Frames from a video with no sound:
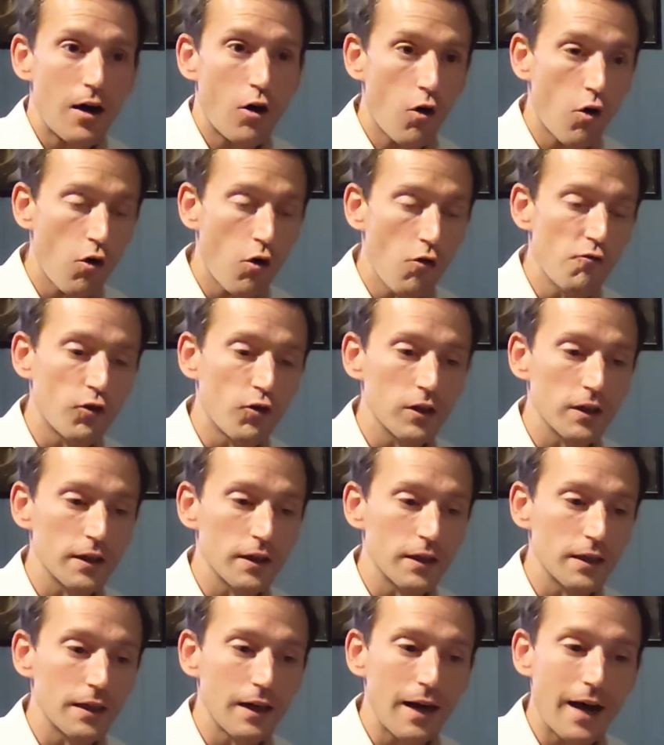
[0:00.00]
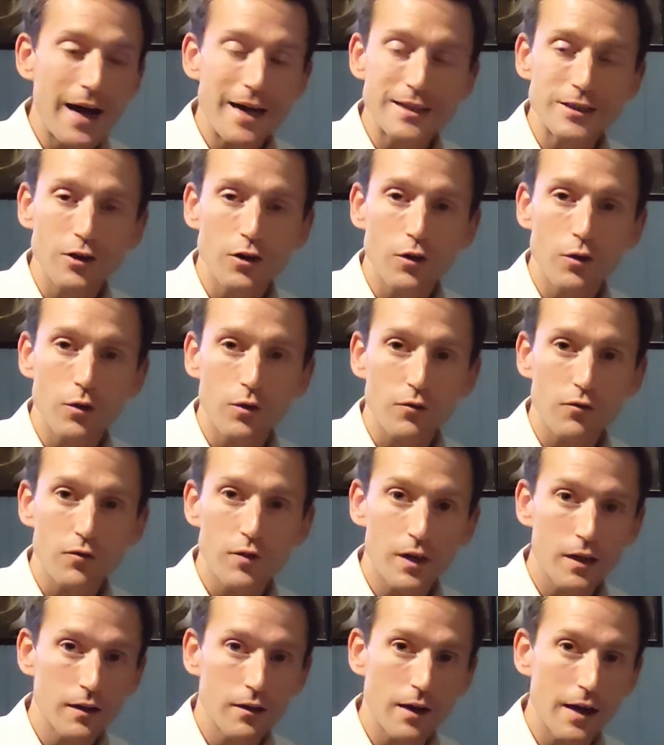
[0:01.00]
hopefully I don't
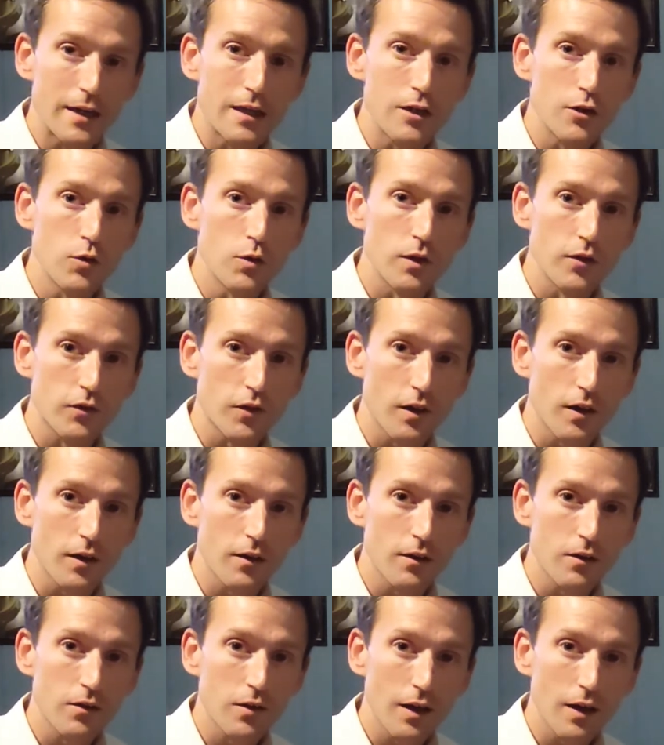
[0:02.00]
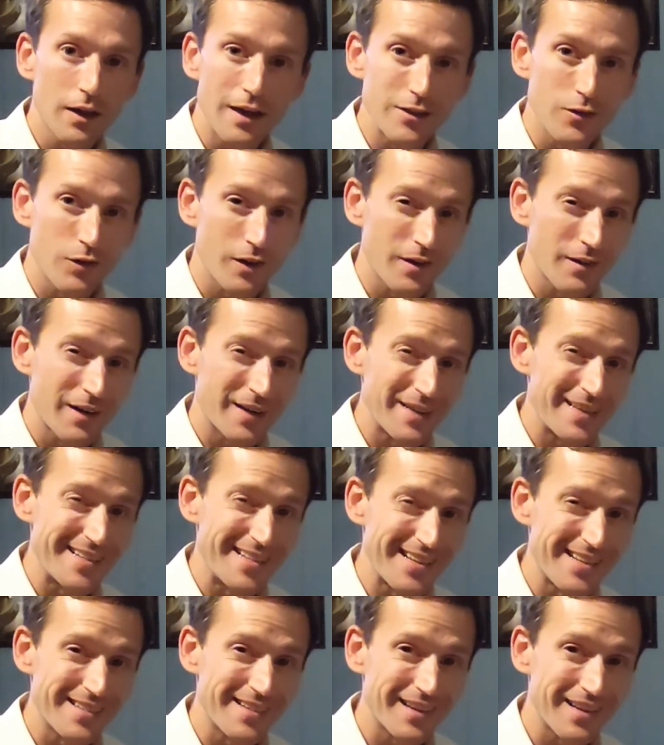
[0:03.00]
hear any unisons and I don't hear any
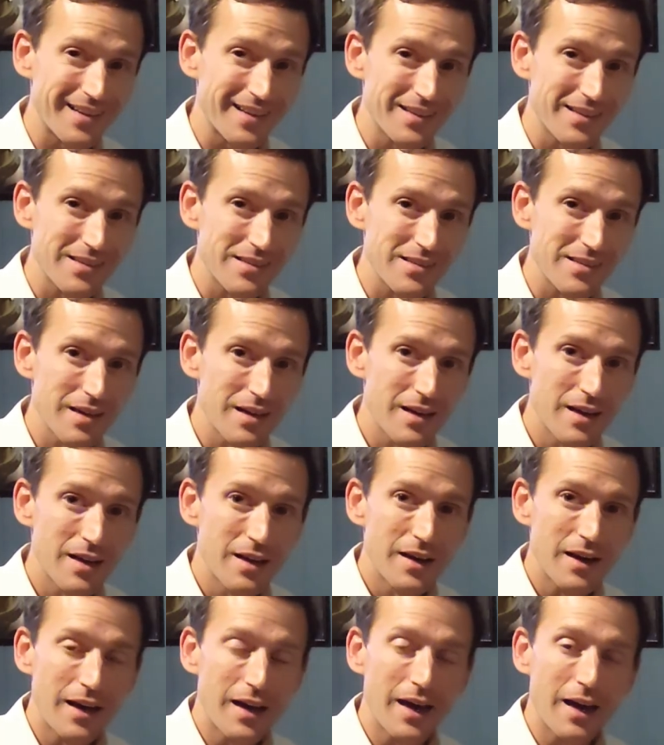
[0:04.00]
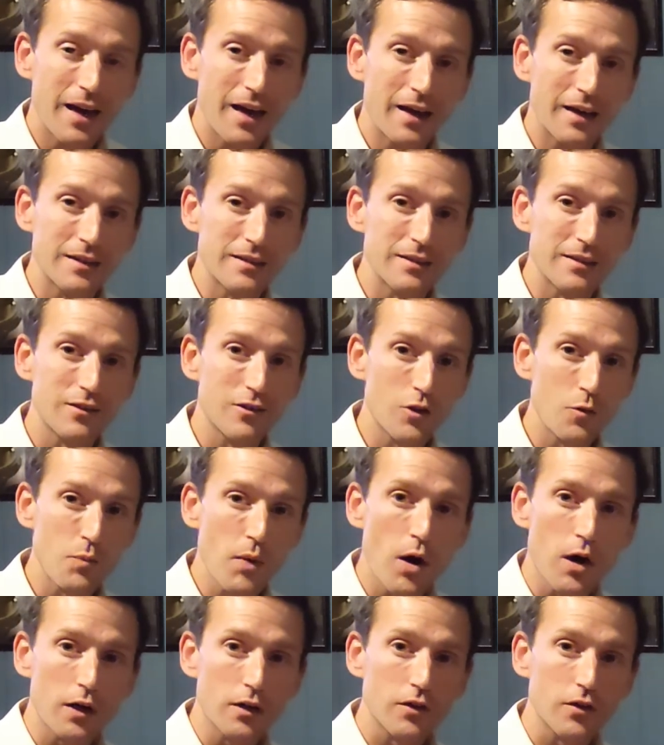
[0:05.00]
dissonance, and the
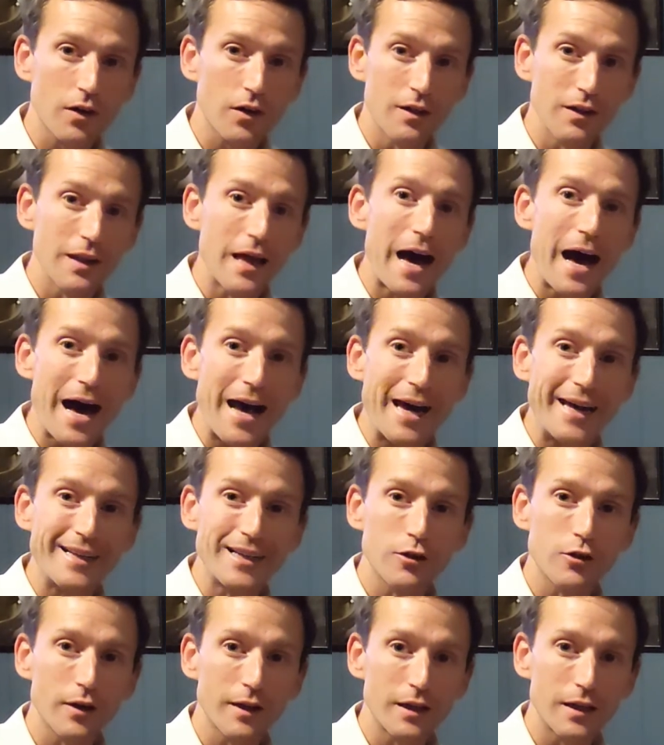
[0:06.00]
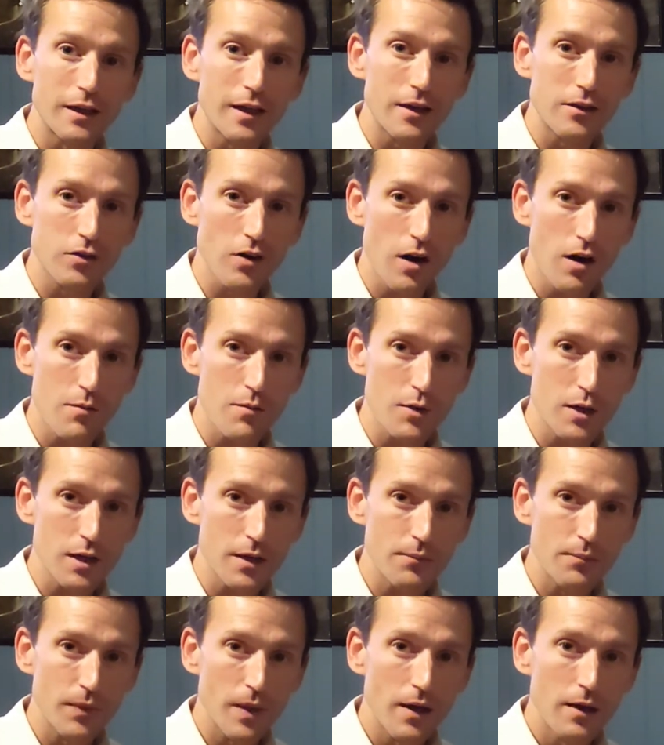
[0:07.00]
parts align and create a nice
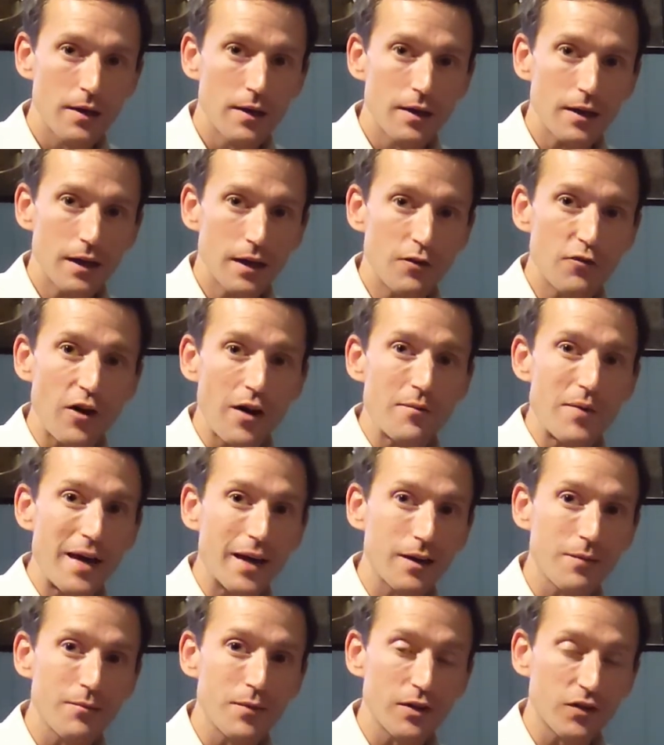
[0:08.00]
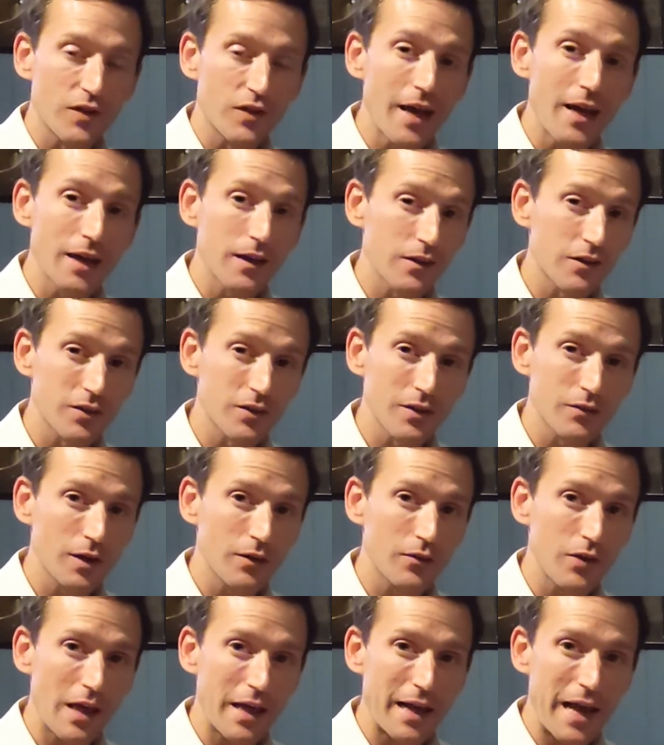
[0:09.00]
harmony. If I make a mistake, and
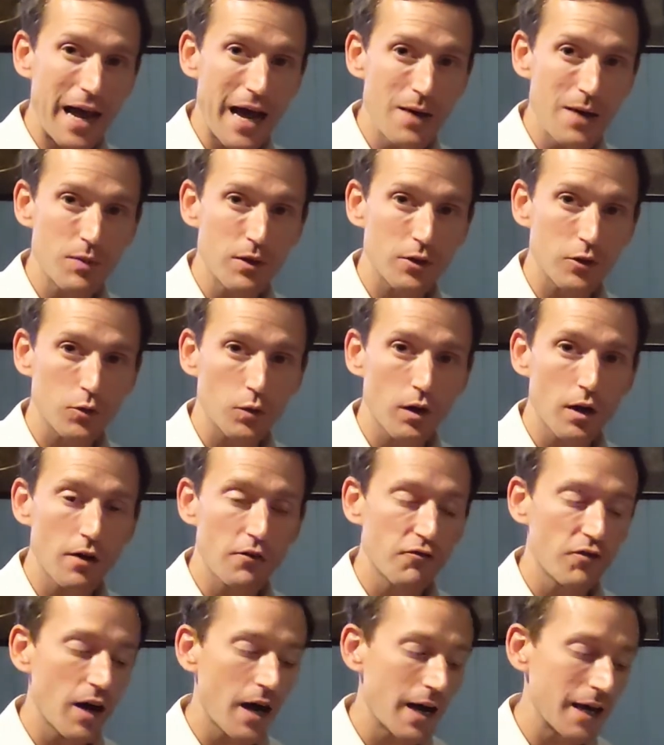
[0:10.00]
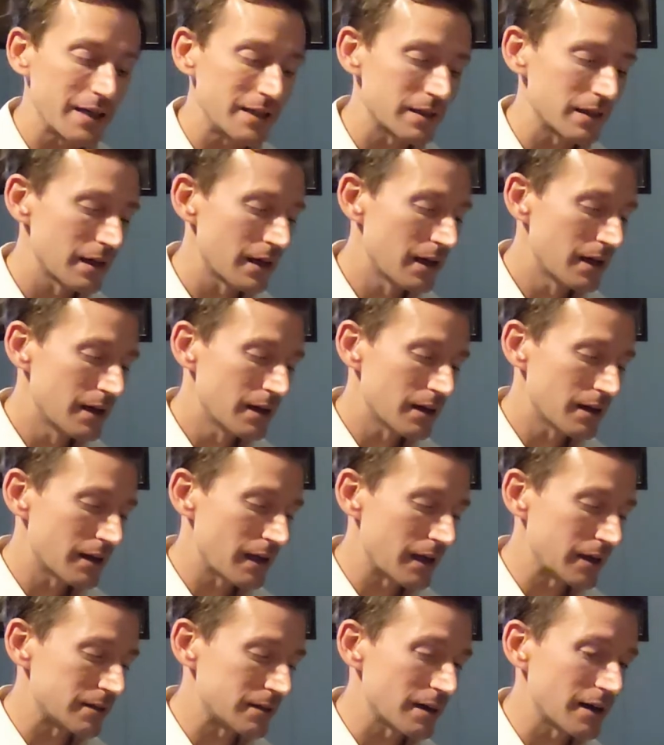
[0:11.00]
sometimes that happens, where I'll find
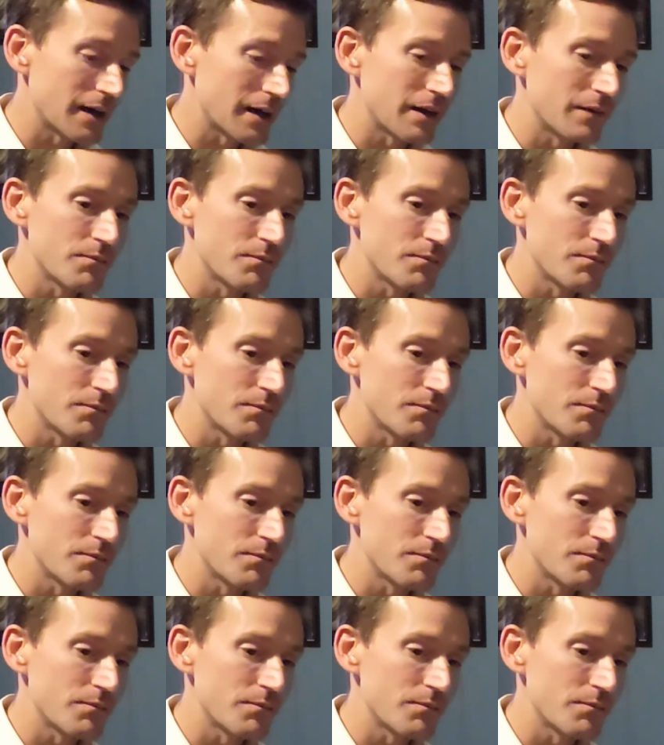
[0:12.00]
that